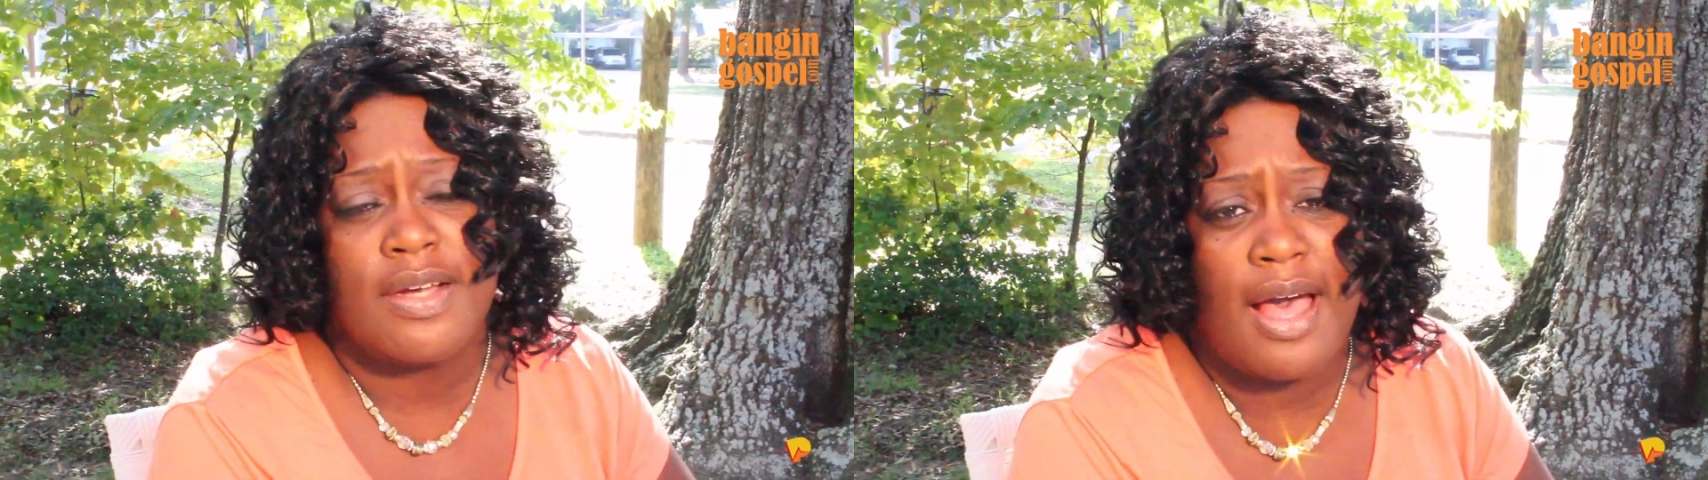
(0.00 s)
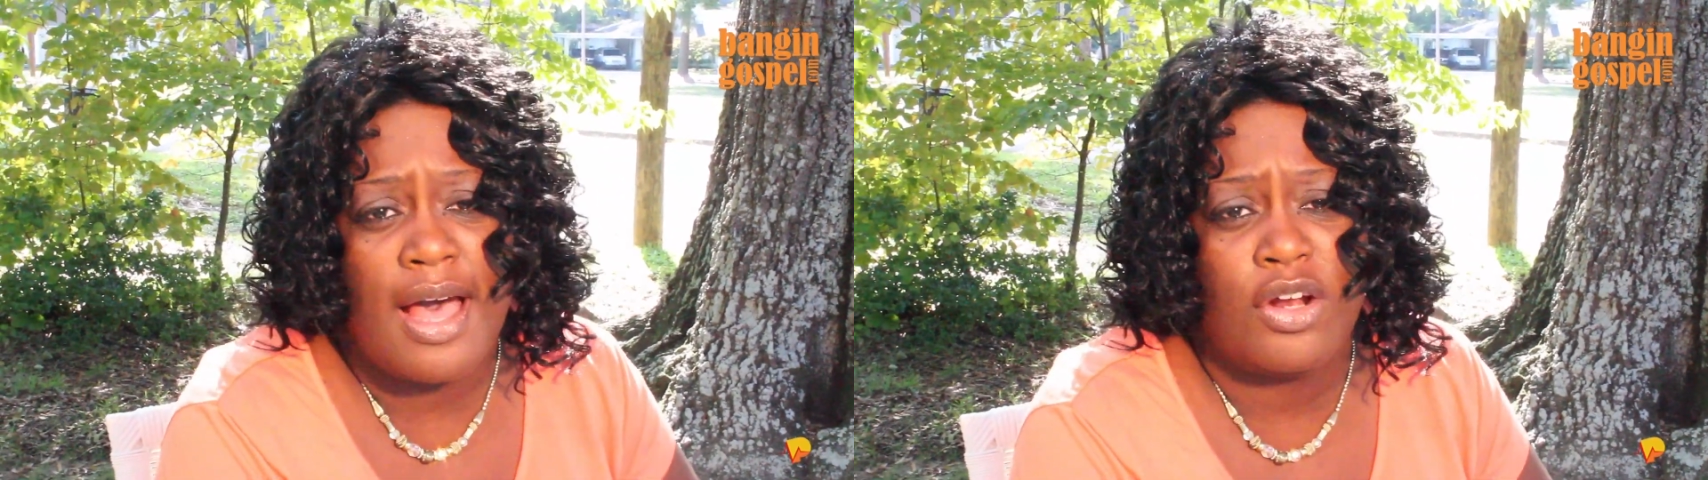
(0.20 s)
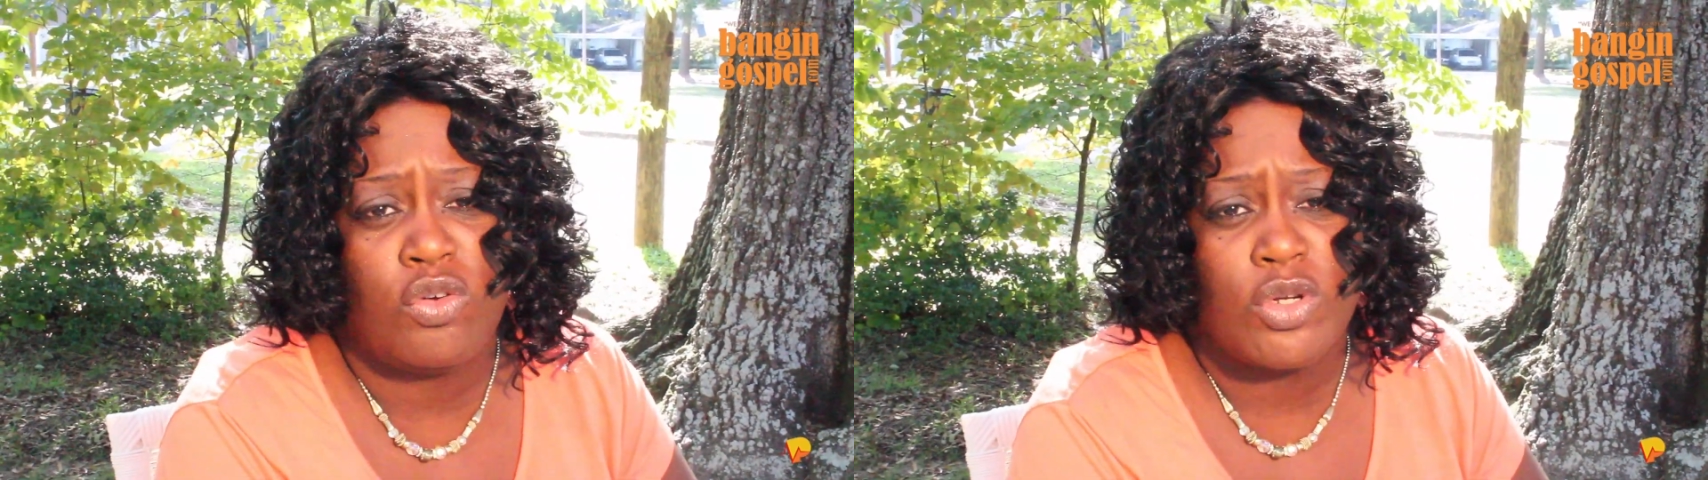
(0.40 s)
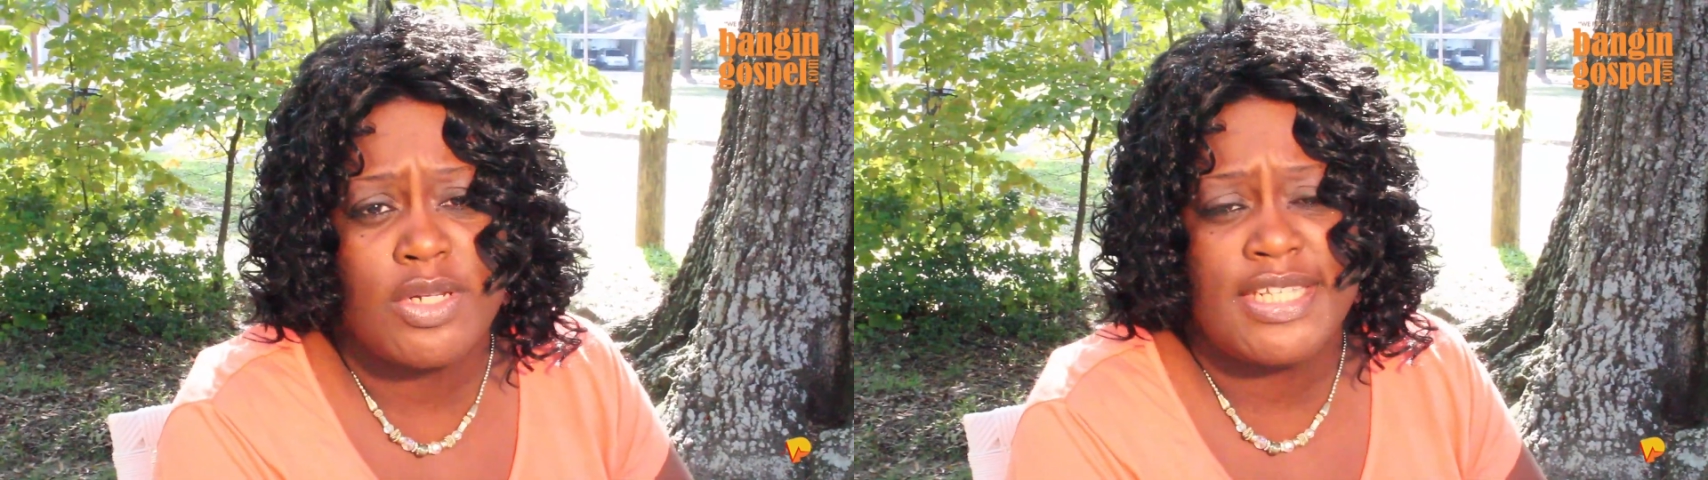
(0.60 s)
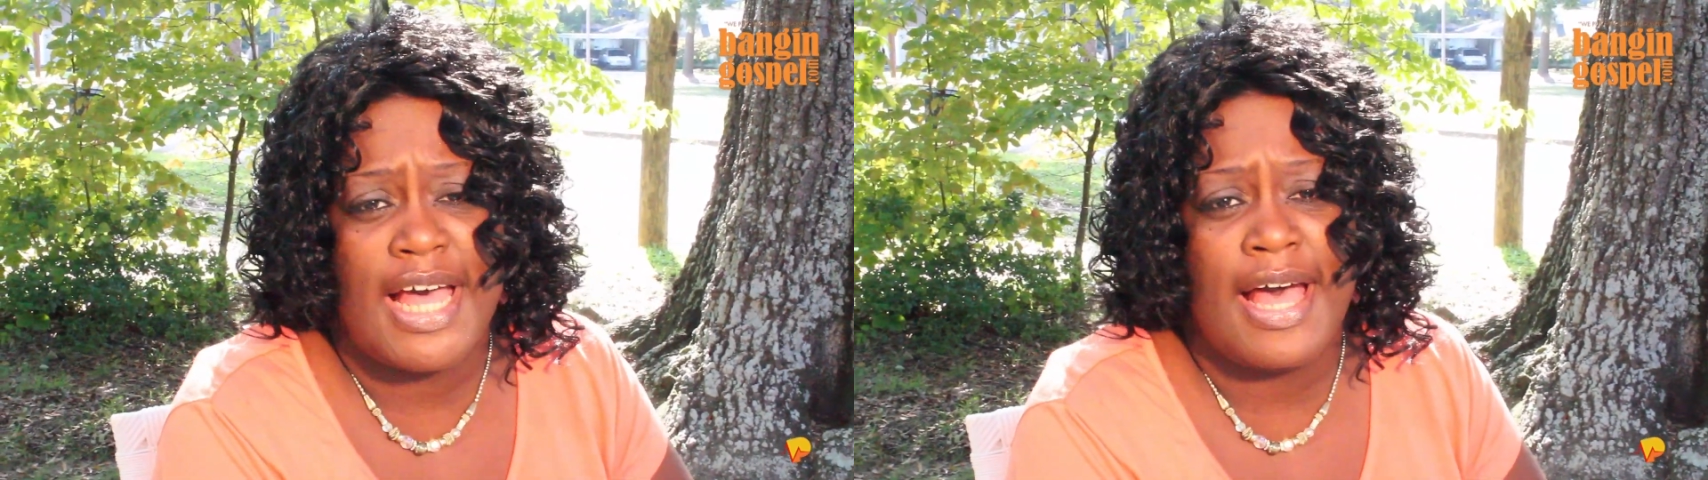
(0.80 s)
God on your
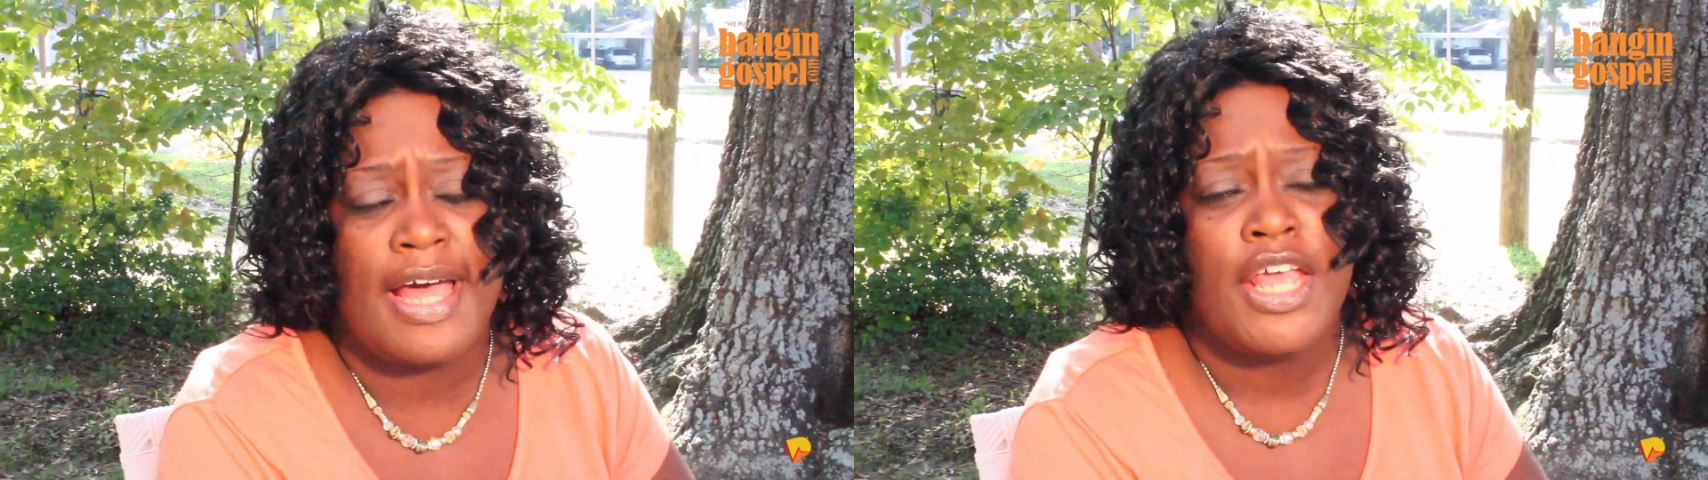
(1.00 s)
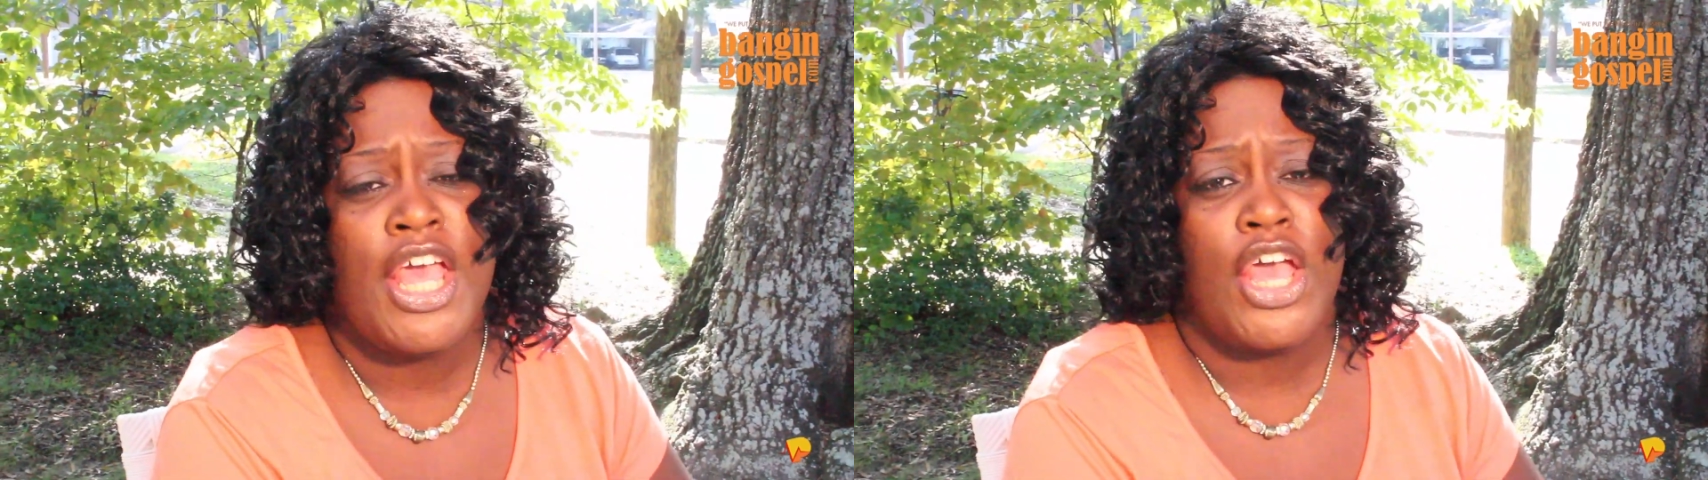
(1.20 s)
side